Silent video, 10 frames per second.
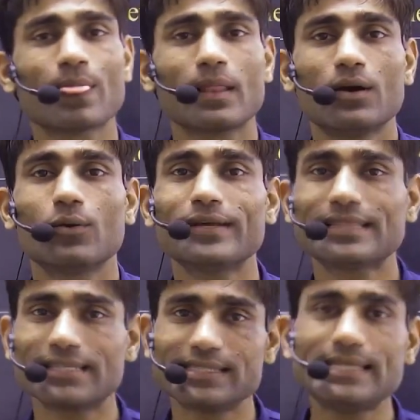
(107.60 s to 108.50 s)
With
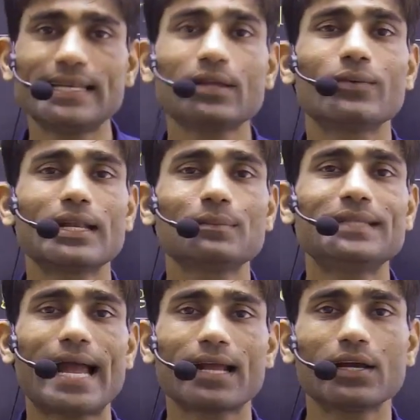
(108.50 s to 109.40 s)
considering one of the
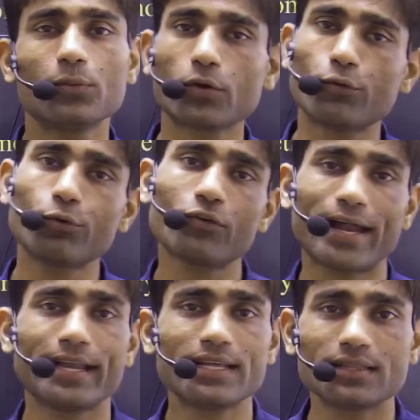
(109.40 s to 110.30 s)
angle, we go for
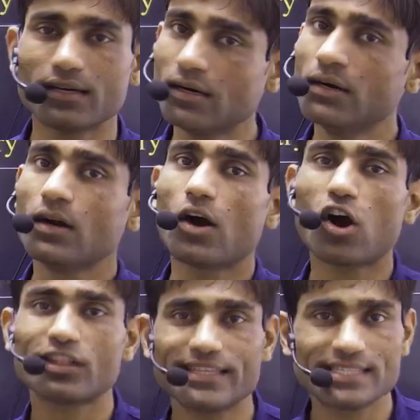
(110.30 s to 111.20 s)
finding the
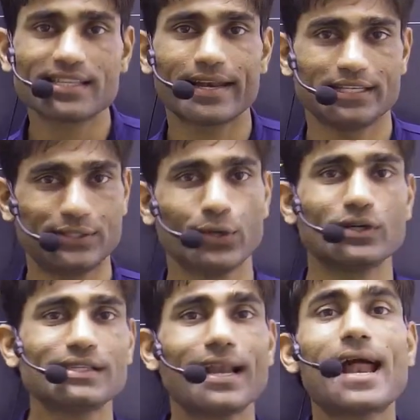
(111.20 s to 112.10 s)
all these
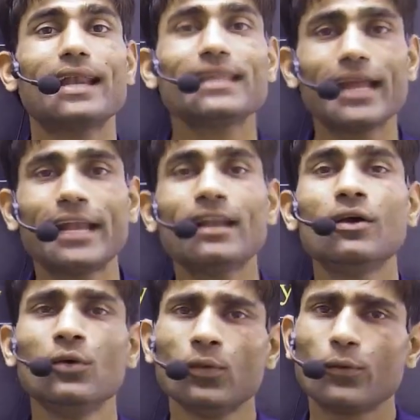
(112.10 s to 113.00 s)
ratios, and at the end
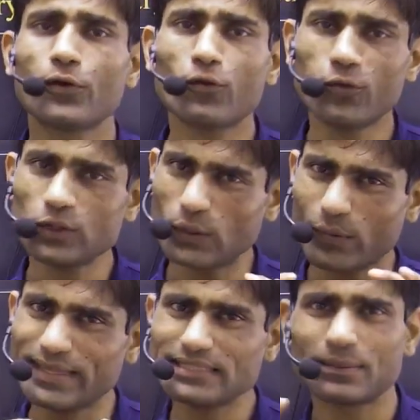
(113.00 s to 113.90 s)
we go for
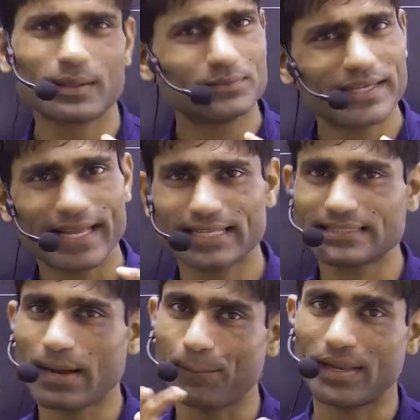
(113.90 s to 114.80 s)
solving some of the
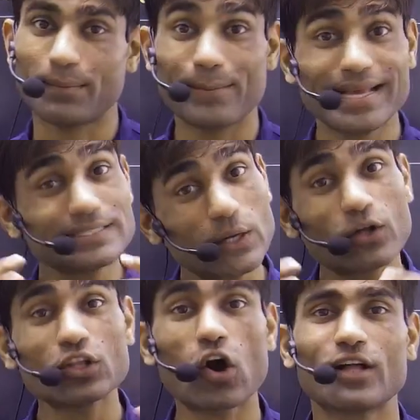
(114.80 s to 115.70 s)
example based on
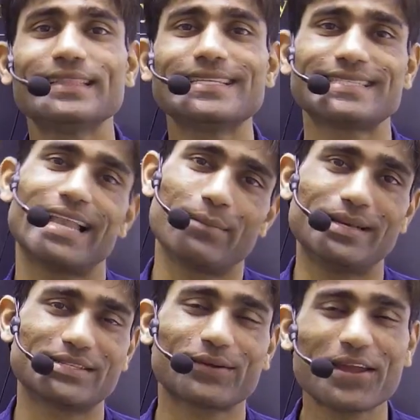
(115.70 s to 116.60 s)
the all these
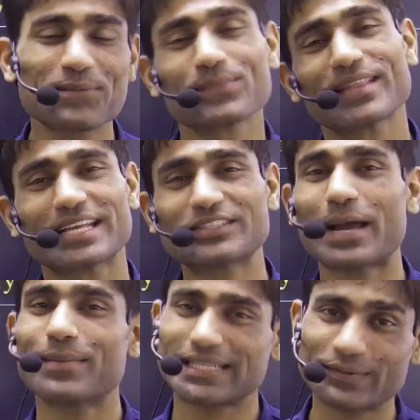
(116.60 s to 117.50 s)
syllabus. Okay, so
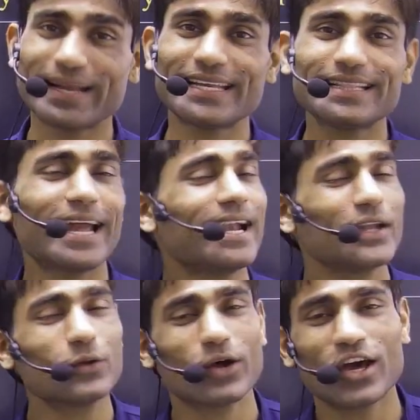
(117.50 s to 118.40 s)
I'm expecting that
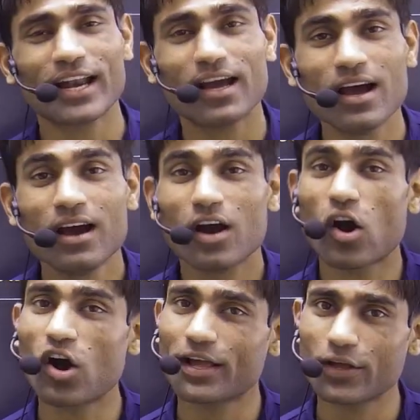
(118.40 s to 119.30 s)
you
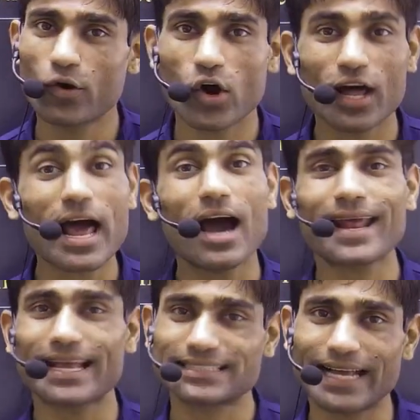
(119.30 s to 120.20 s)
all are
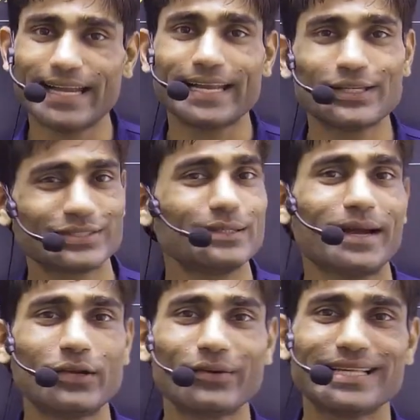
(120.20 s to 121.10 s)
excited to see my
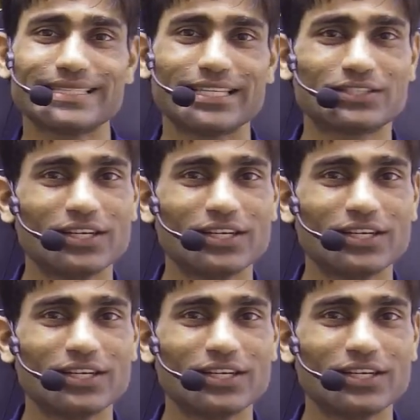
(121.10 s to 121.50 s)
today's lecture.